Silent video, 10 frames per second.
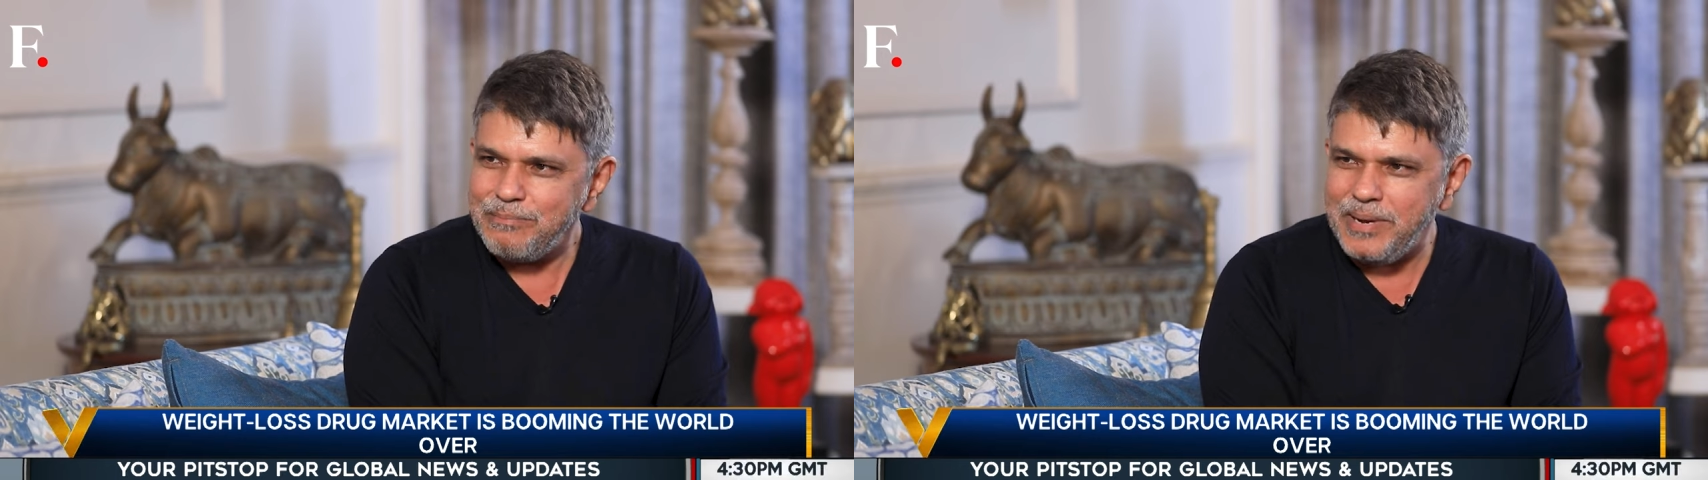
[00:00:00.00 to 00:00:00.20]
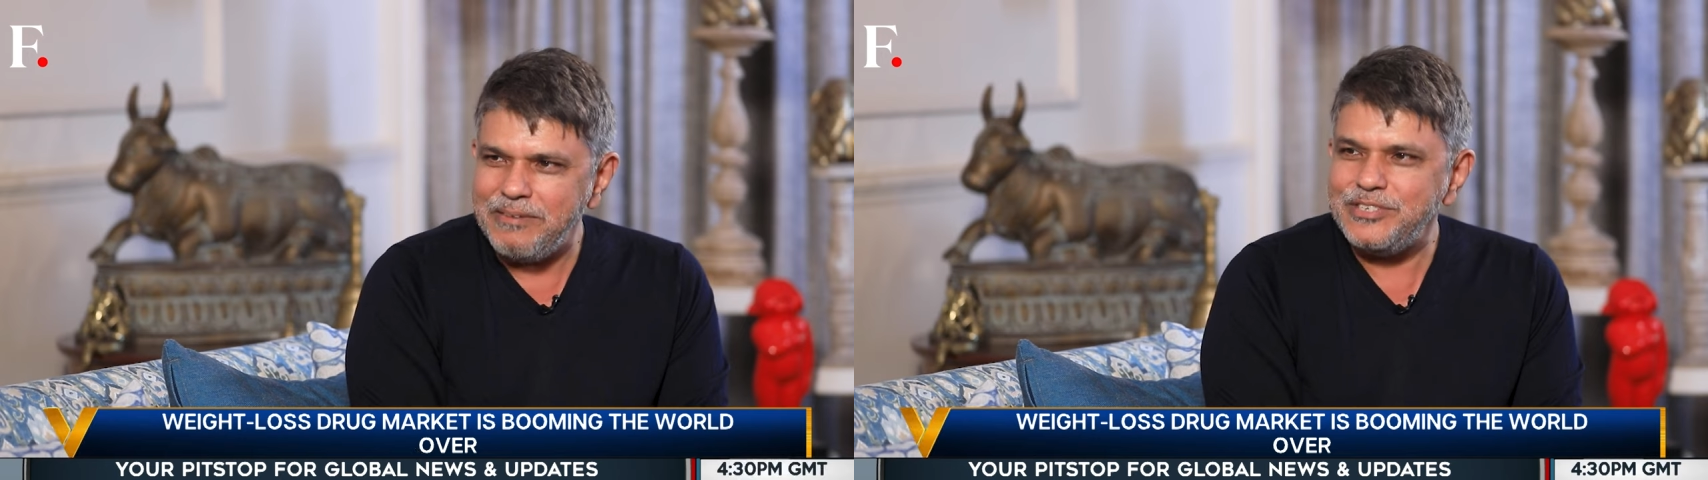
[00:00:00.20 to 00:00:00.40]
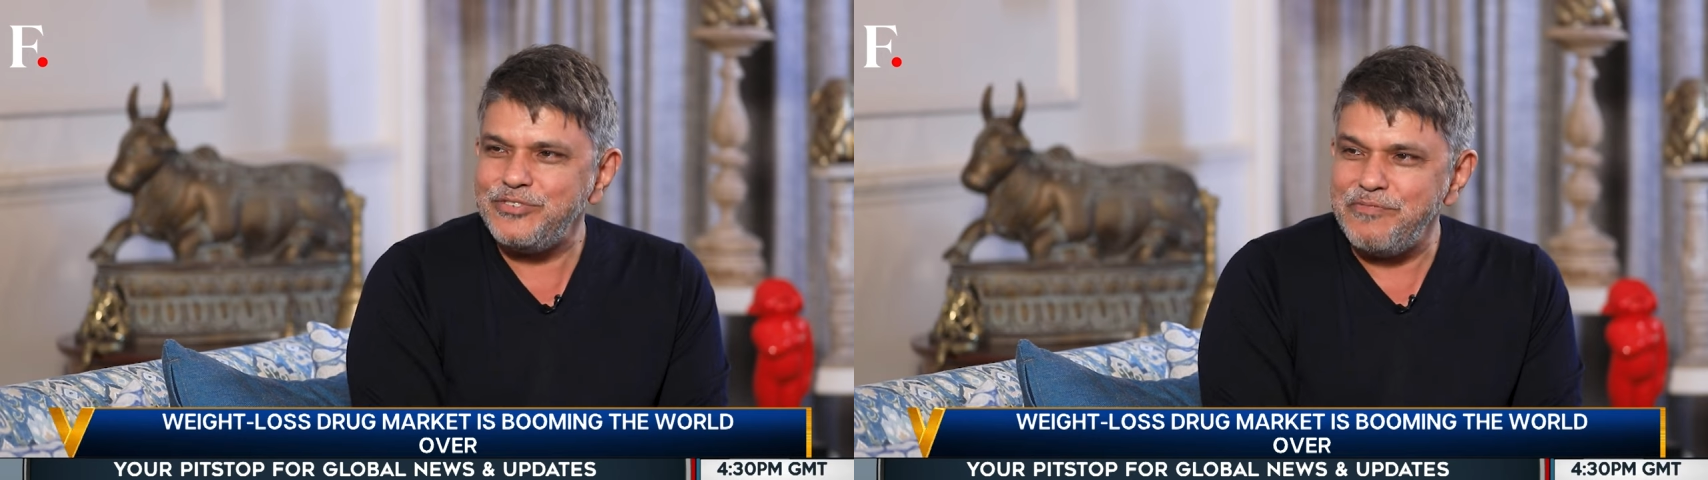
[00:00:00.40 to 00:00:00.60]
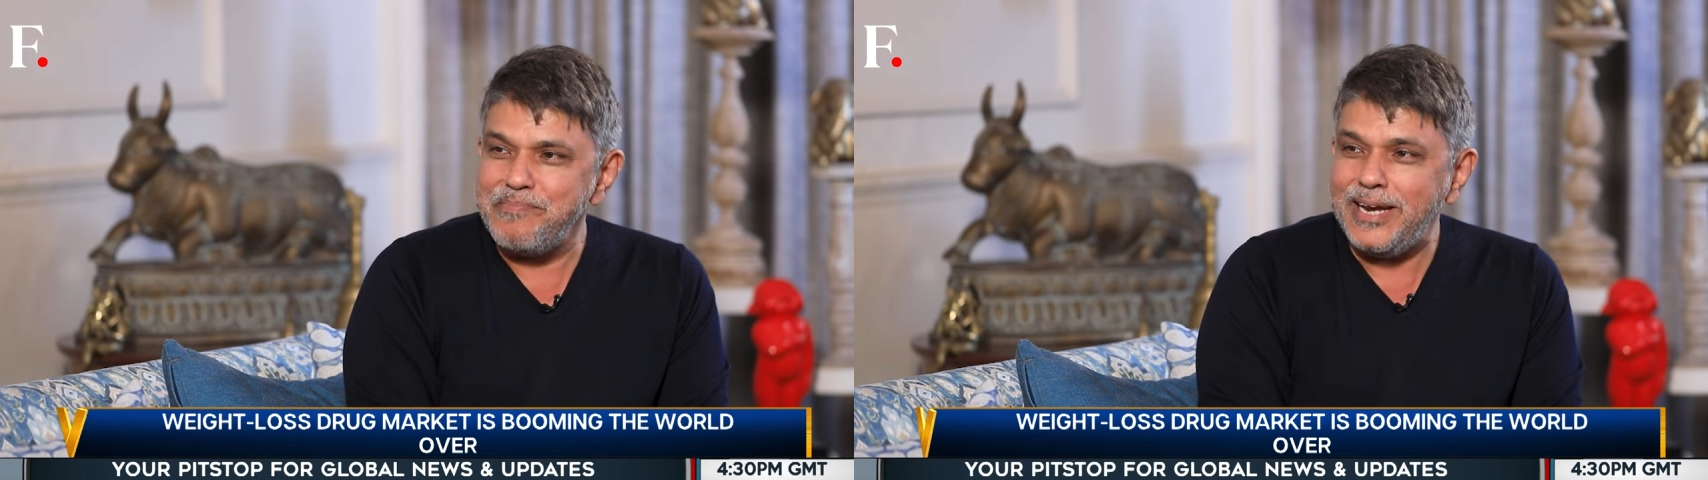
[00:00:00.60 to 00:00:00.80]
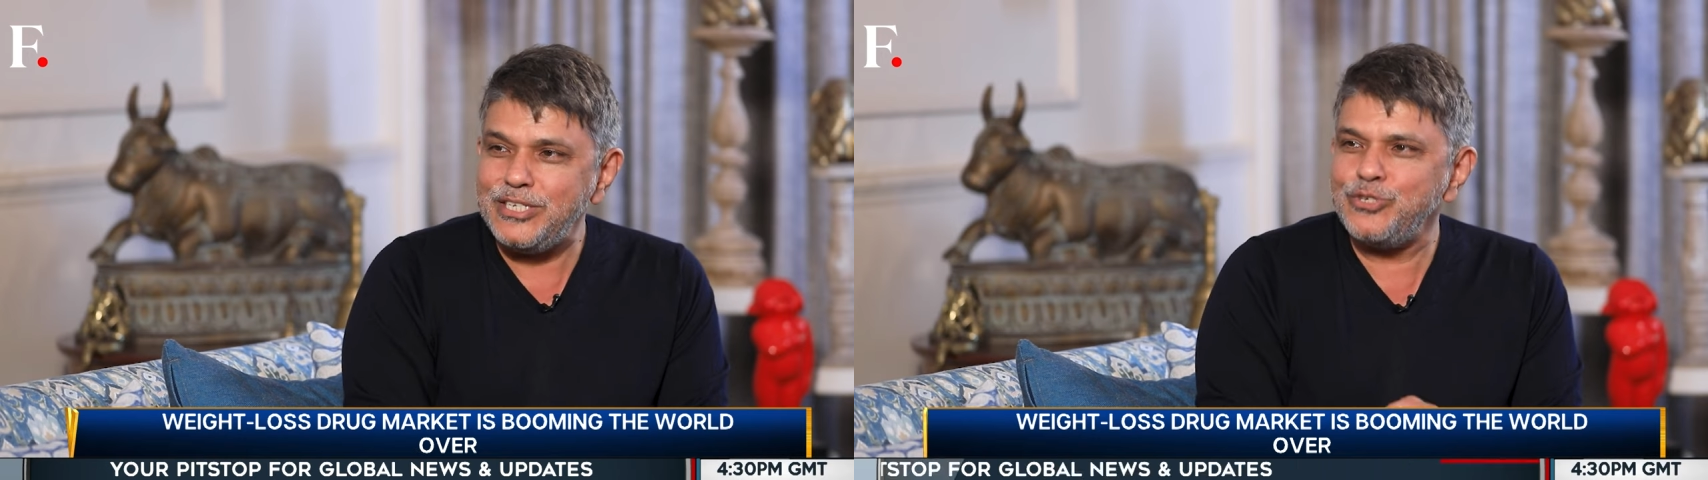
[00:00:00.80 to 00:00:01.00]
by which we've
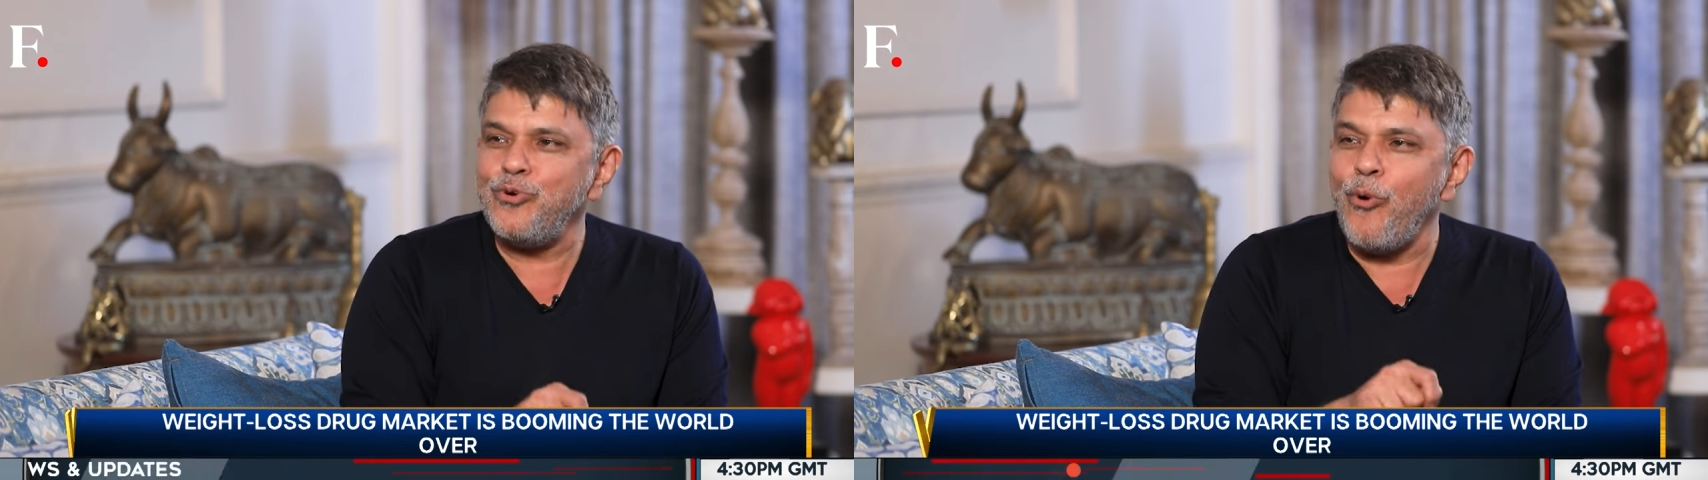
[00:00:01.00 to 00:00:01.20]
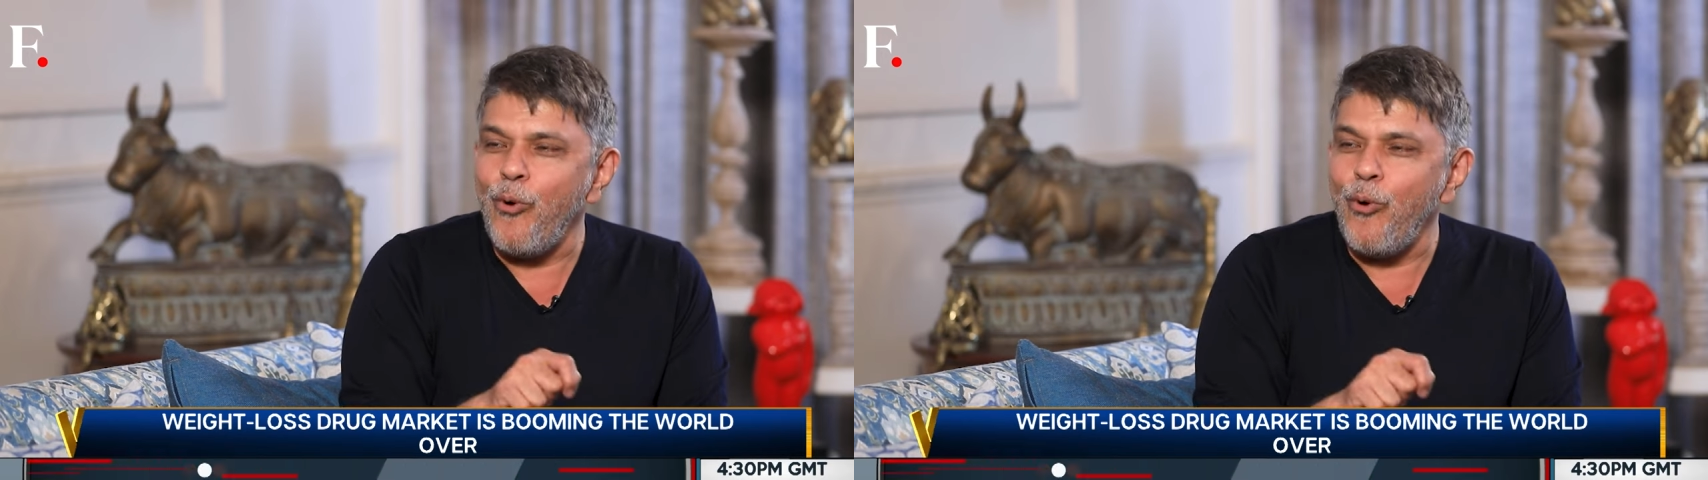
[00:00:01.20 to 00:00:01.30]
managed to